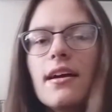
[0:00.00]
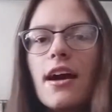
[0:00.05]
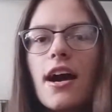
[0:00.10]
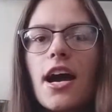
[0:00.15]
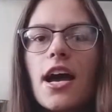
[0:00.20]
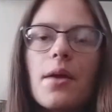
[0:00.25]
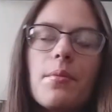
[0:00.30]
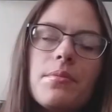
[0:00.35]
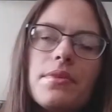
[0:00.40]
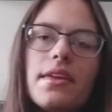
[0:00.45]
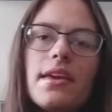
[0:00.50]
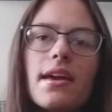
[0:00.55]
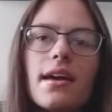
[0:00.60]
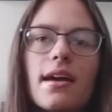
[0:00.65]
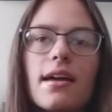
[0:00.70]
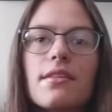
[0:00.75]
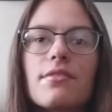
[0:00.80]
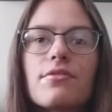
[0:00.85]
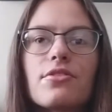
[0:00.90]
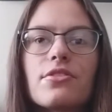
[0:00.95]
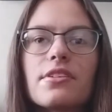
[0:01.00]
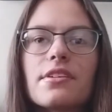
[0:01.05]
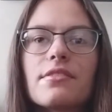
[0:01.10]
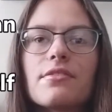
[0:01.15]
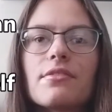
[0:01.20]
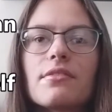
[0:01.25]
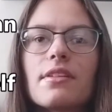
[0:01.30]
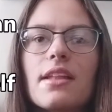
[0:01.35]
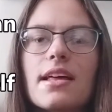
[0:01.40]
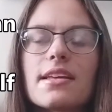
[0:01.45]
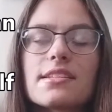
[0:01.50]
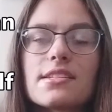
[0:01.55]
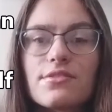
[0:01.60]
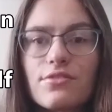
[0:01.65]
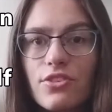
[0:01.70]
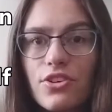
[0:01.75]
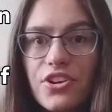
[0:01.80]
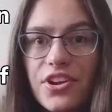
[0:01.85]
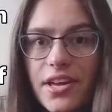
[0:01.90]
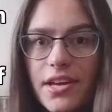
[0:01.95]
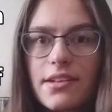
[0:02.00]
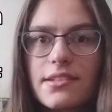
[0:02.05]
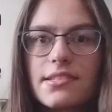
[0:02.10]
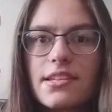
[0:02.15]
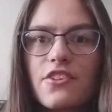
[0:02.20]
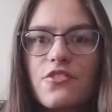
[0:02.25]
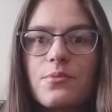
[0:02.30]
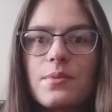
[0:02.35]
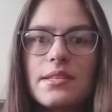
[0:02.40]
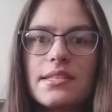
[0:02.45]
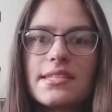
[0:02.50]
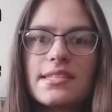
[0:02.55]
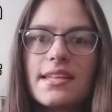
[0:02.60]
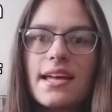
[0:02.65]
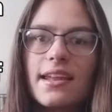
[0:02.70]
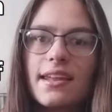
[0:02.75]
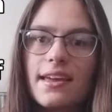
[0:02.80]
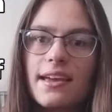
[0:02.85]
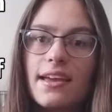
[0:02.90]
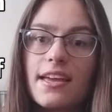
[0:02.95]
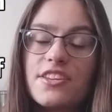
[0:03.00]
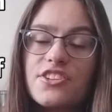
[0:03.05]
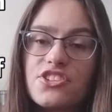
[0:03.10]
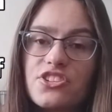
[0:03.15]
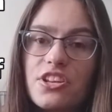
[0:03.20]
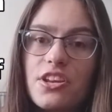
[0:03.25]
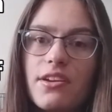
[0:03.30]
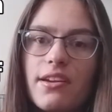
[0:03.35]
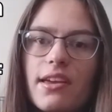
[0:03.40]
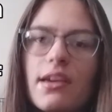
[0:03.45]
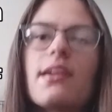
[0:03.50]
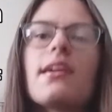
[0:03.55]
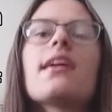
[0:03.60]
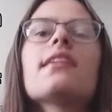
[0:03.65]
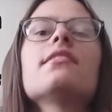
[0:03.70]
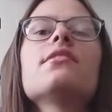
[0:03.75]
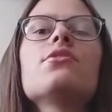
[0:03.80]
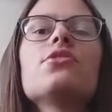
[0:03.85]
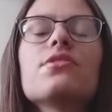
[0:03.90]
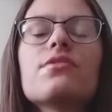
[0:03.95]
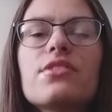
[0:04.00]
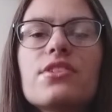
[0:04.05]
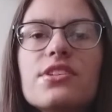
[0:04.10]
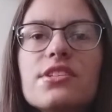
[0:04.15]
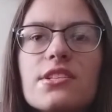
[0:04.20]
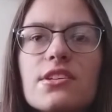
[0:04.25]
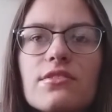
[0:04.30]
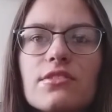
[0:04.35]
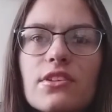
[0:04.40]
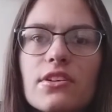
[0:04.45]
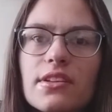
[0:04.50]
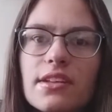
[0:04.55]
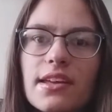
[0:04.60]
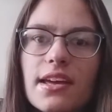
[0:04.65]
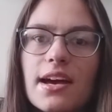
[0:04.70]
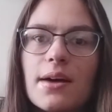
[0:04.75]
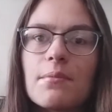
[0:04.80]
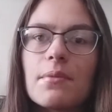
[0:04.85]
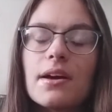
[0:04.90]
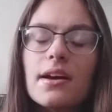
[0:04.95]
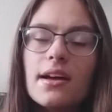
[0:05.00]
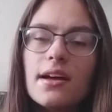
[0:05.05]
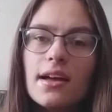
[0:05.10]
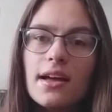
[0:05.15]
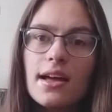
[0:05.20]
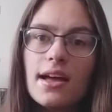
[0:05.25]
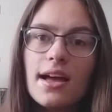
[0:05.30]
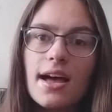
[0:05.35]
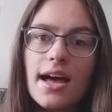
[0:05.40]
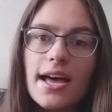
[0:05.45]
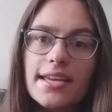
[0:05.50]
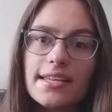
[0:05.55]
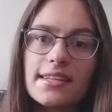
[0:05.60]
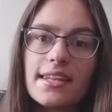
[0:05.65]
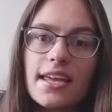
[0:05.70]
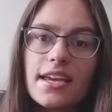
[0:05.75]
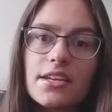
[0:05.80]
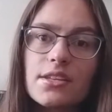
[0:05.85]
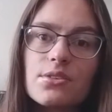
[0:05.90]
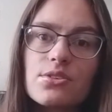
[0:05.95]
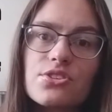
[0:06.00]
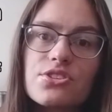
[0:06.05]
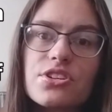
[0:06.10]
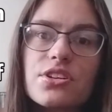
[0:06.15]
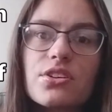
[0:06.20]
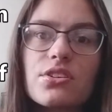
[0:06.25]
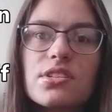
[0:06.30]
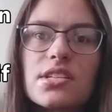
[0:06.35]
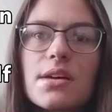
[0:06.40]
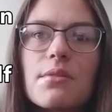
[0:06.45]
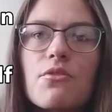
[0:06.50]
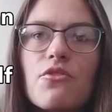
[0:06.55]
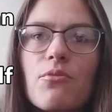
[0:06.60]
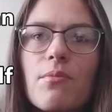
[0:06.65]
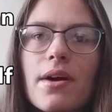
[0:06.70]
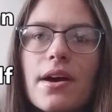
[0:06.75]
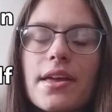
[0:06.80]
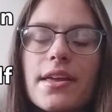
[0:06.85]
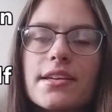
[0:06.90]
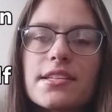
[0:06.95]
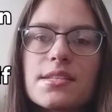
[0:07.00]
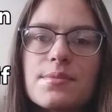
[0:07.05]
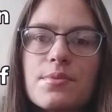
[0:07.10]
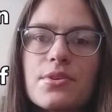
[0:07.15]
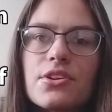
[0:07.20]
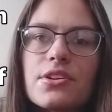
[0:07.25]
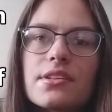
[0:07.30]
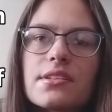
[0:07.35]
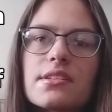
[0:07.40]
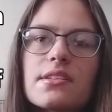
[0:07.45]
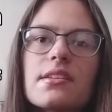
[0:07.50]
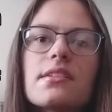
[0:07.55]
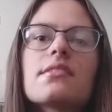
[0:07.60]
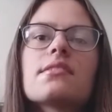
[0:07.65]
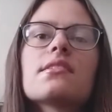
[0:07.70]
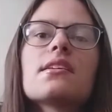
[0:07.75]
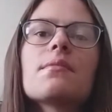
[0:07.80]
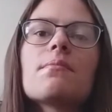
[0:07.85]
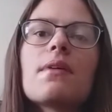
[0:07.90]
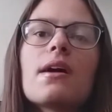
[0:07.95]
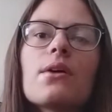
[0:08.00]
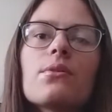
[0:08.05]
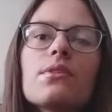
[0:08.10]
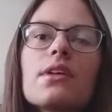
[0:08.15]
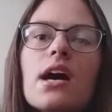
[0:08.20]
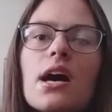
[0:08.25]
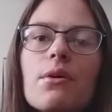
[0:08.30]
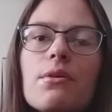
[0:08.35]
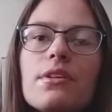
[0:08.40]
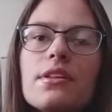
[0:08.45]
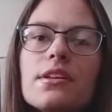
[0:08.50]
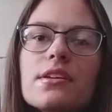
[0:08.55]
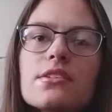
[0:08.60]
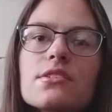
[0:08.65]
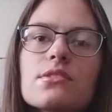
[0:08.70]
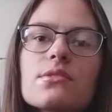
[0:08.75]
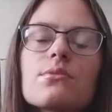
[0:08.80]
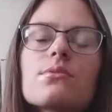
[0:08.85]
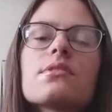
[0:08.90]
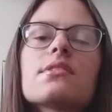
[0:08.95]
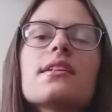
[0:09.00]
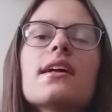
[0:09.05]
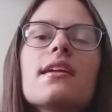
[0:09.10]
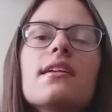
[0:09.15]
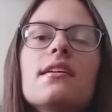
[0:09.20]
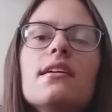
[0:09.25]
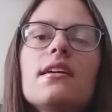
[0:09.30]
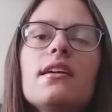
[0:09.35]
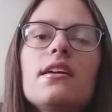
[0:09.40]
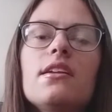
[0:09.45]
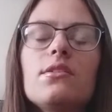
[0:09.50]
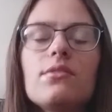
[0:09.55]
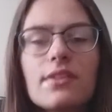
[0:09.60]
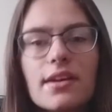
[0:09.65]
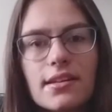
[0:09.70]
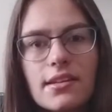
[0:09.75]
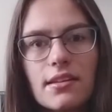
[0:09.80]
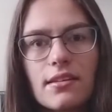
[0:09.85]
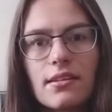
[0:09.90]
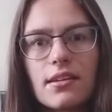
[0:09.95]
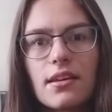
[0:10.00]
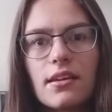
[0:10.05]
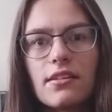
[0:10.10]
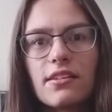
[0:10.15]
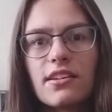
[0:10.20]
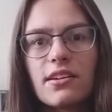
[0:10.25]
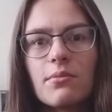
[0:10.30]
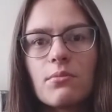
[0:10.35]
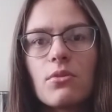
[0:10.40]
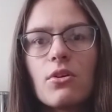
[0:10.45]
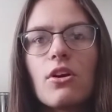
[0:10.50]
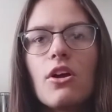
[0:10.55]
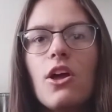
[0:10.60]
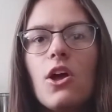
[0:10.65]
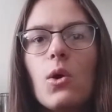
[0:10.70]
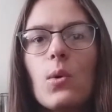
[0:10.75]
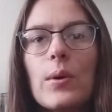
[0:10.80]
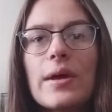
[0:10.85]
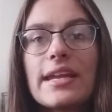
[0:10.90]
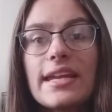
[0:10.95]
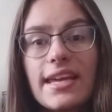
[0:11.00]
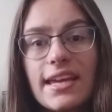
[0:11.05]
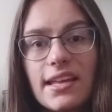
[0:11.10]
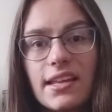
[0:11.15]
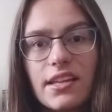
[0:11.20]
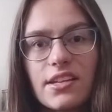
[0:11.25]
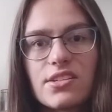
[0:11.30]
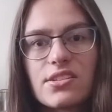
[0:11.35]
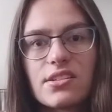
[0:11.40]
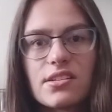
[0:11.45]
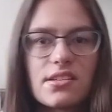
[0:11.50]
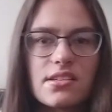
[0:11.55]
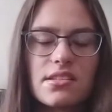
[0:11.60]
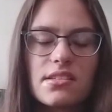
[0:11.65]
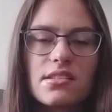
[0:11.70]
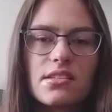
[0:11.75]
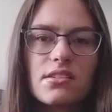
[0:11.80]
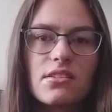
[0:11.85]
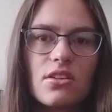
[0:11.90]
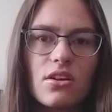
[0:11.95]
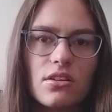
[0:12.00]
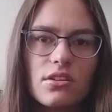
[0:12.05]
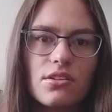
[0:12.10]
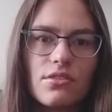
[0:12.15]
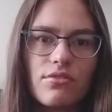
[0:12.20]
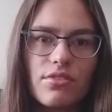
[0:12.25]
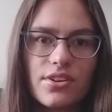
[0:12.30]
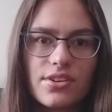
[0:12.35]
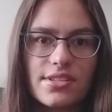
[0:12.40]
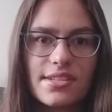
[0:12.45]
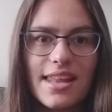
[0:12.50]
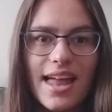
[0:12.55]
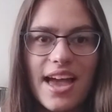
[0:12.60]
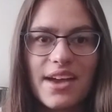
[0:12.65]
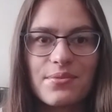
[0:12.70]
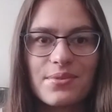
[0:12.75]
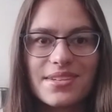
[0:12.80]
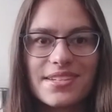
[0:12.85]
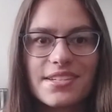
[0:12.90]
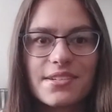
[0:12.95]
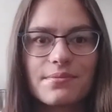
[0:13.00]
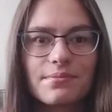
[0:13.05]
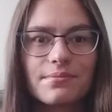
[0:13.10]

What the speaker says: I'm Nika, and for the last 4 years I've been studying engineering at the University of Nottingham. I'd like to share some of my experiences about how it is to study in United Kingdom when English is not your first language.